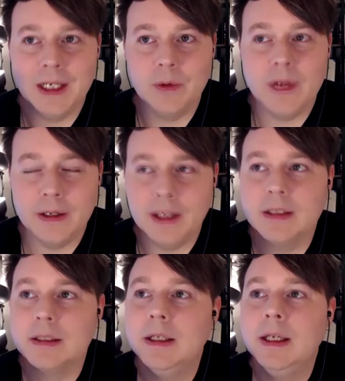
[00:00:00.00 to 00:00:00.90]
and without
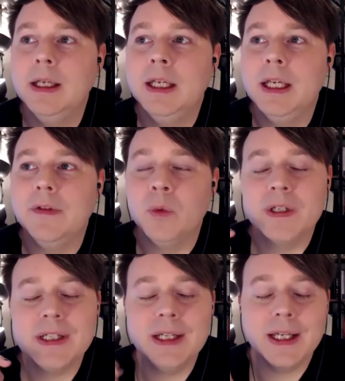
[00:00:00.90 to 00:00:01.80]
end. If you want
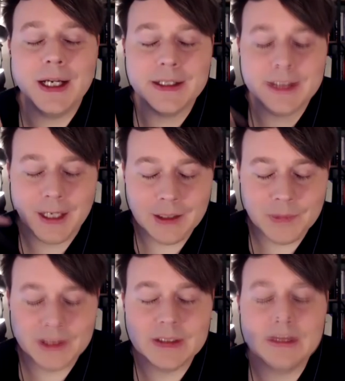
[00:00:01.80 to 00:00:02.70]
to say that God is
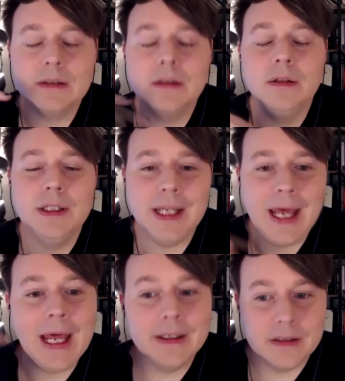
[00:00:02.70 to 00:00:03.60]
timeless, you need to
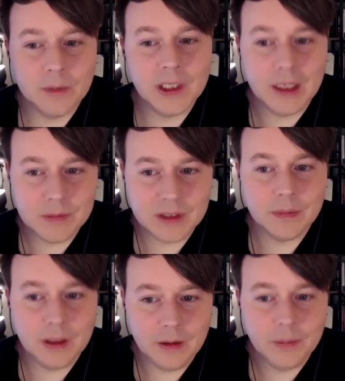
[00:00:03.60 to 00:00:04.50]
add some claims
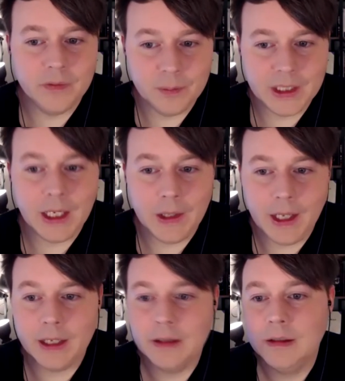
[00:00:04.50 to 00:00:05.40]
above and beyond
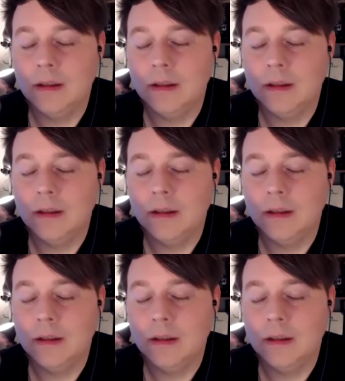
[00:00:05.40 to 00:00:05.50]
that.